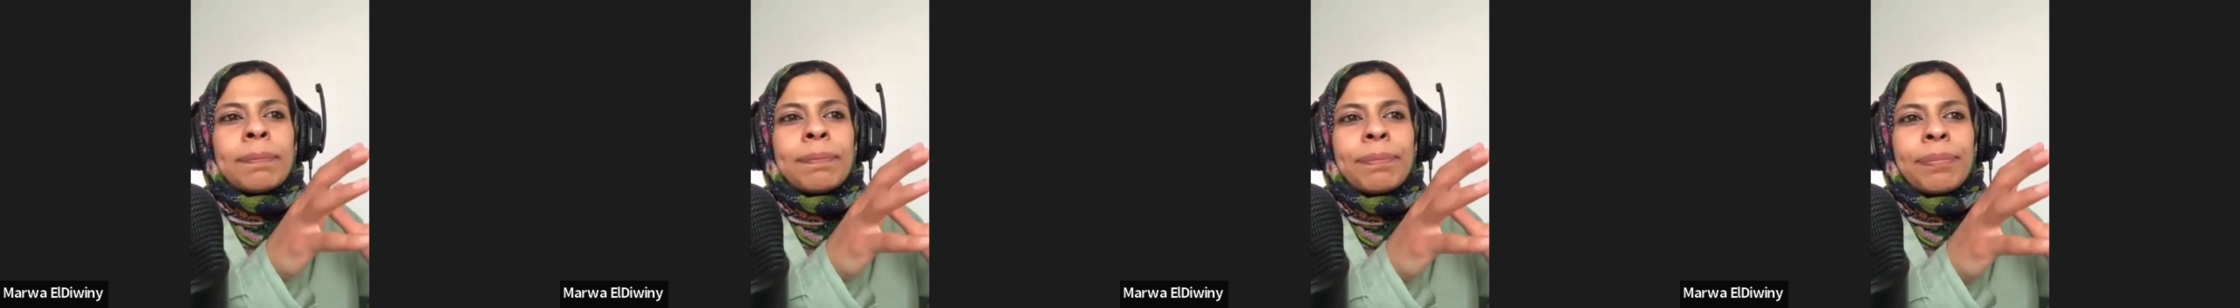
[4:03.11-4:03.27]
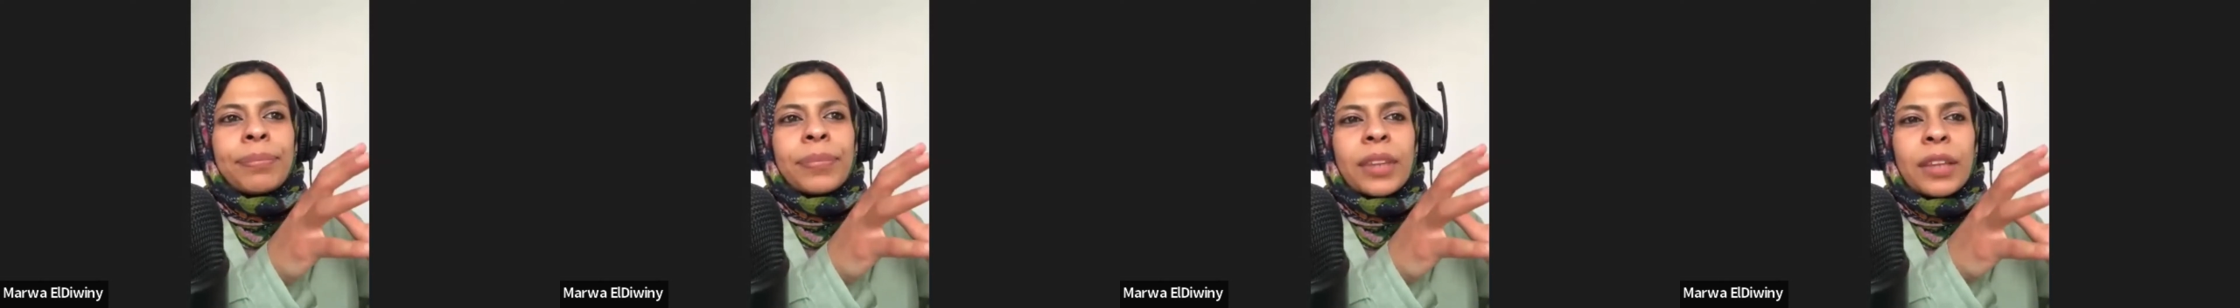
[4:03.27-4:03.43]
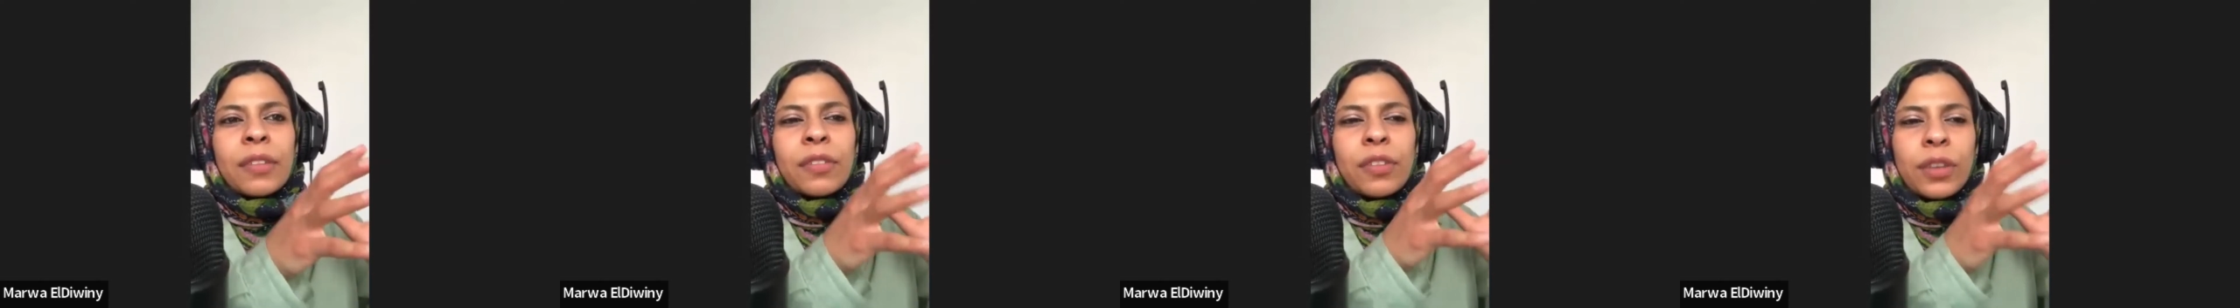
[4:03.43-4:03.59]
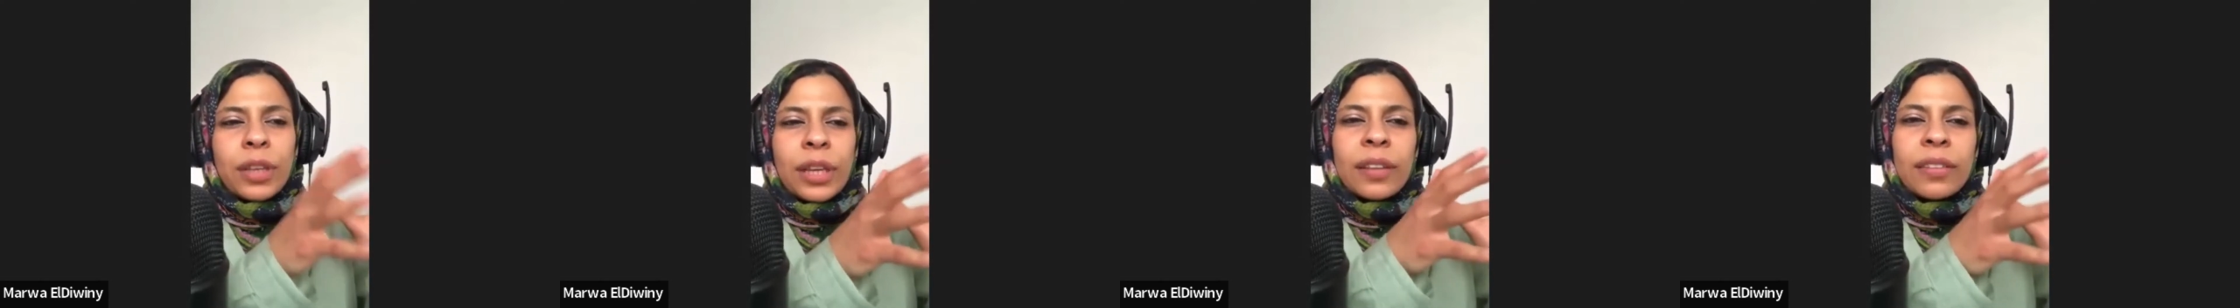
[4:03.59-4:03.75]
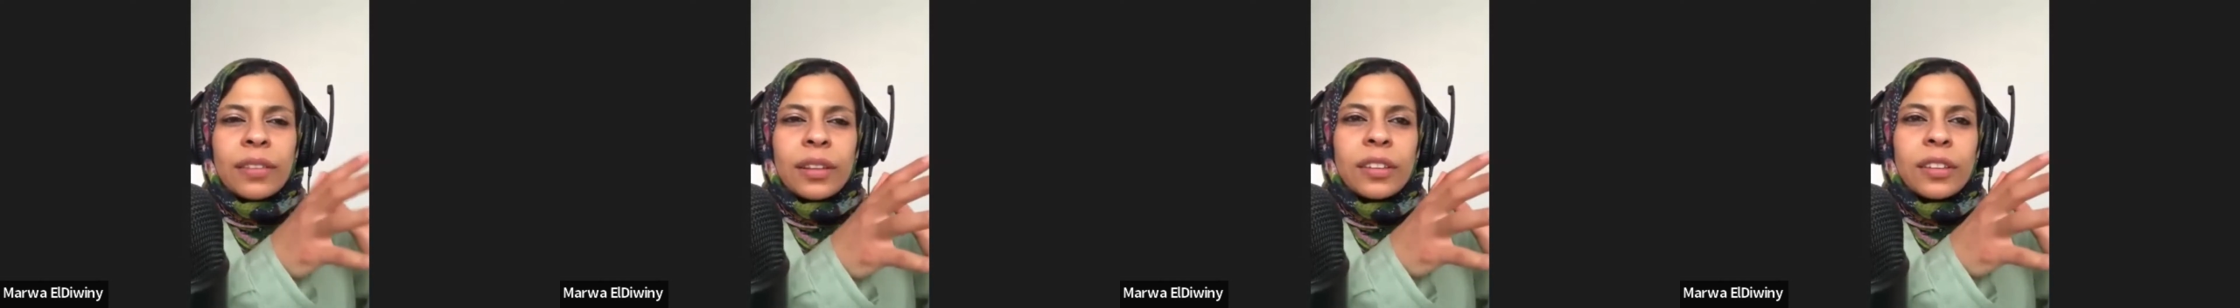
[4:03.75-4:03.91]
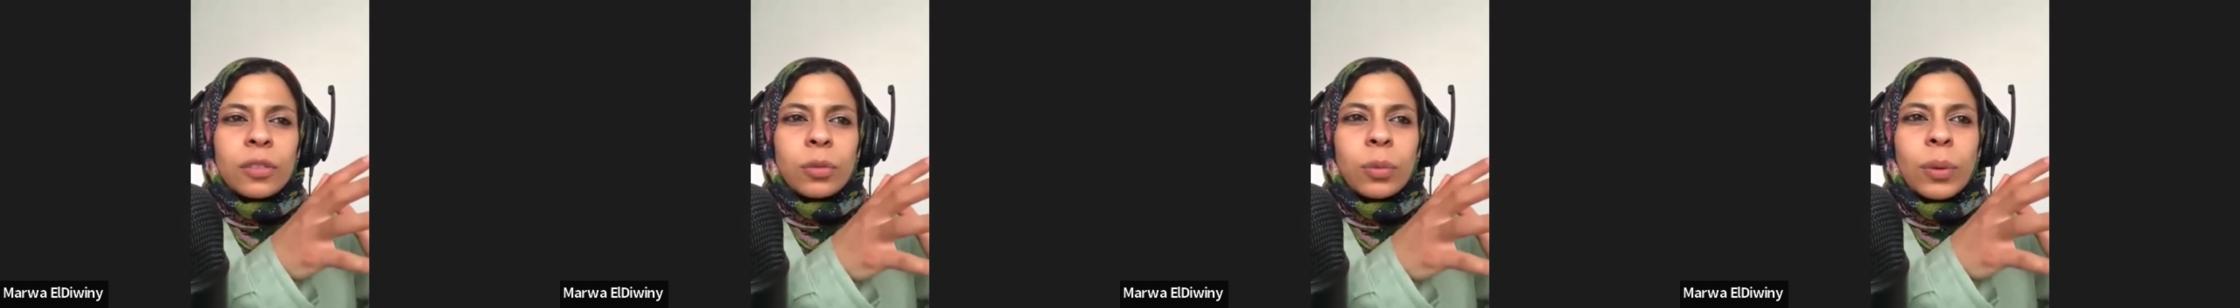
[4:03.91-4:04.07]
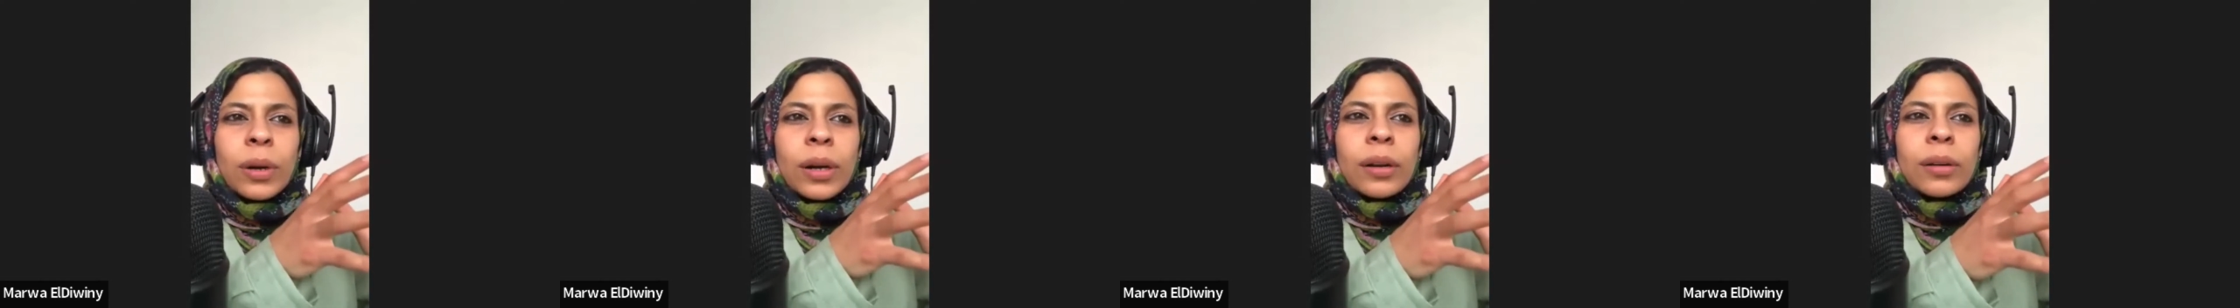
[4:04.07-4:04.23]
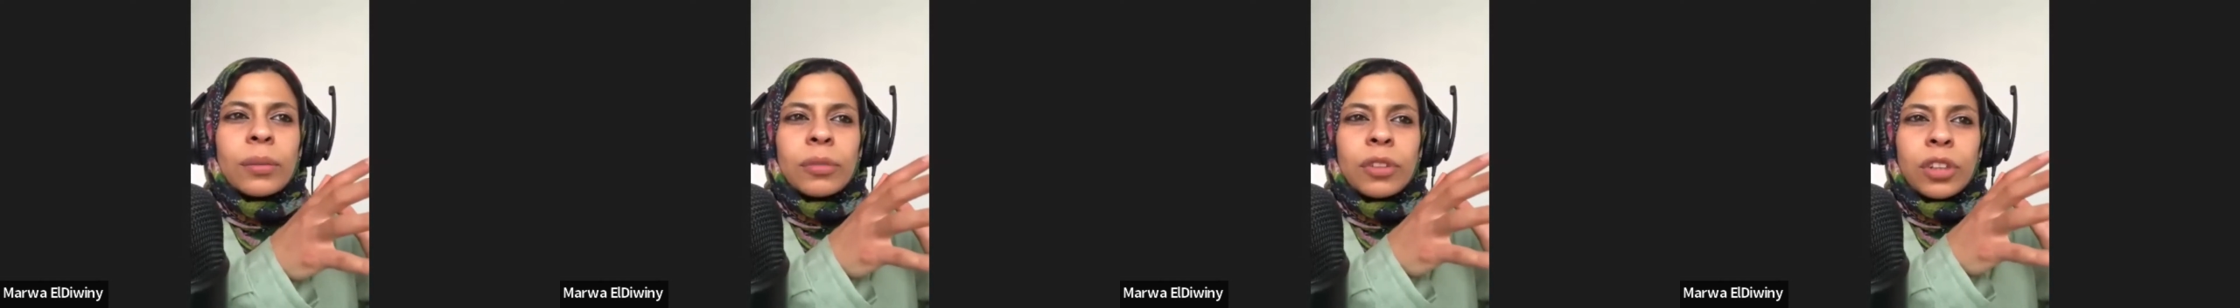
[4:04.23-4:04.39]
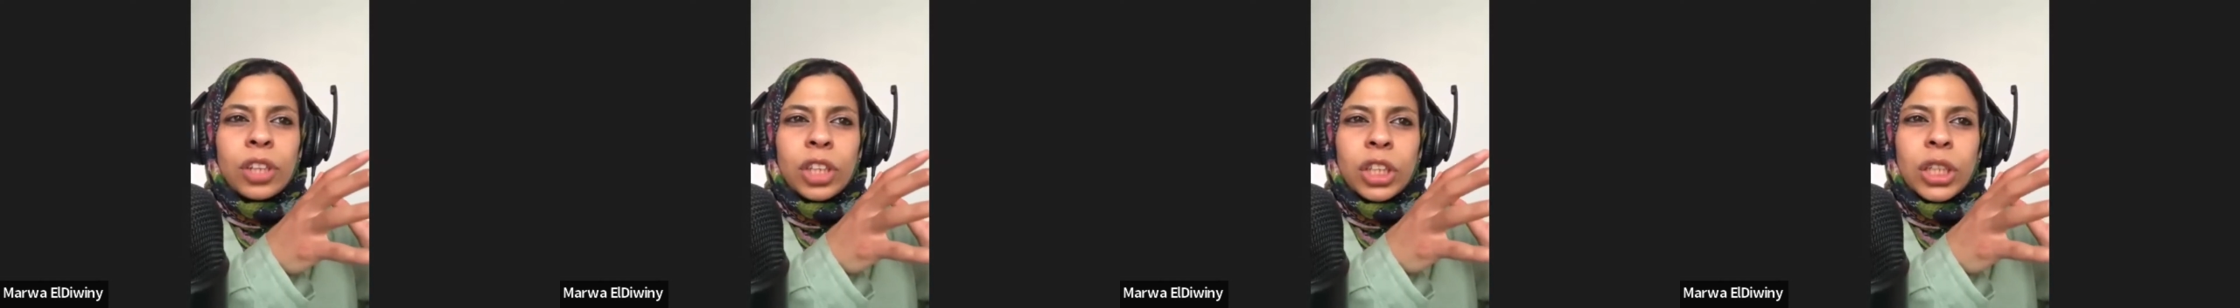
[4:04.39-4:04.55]
If you can tell us what are the
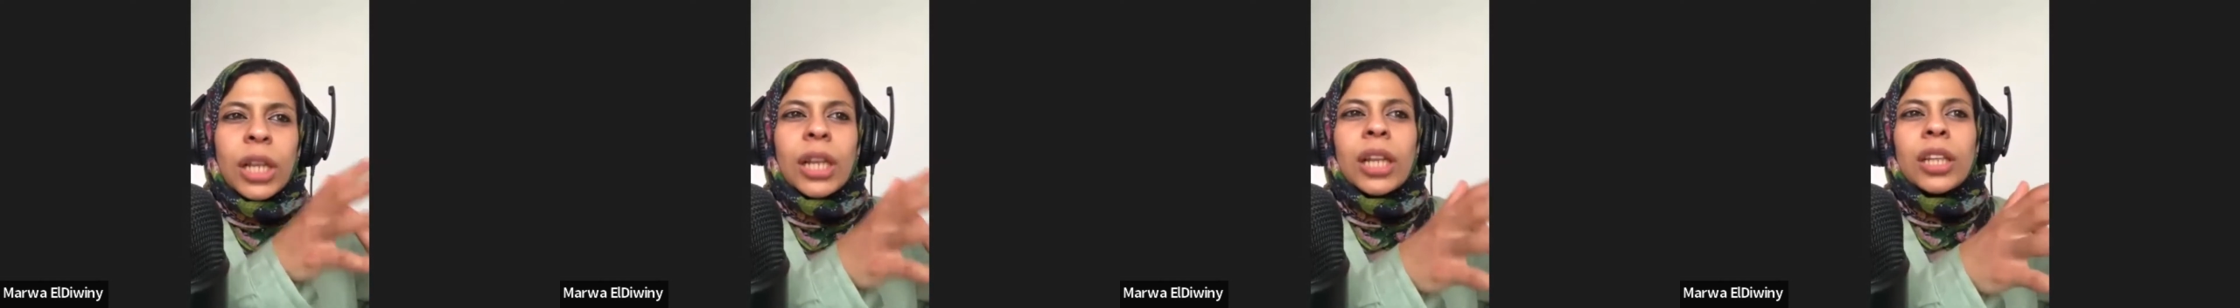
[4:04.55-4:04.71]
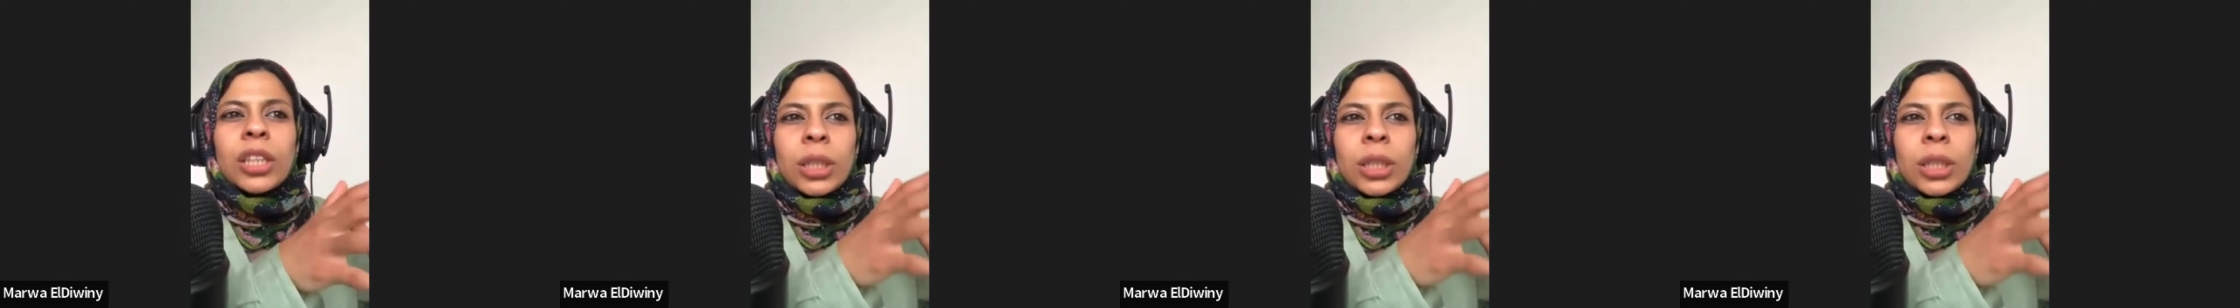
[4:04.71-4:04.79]
challenging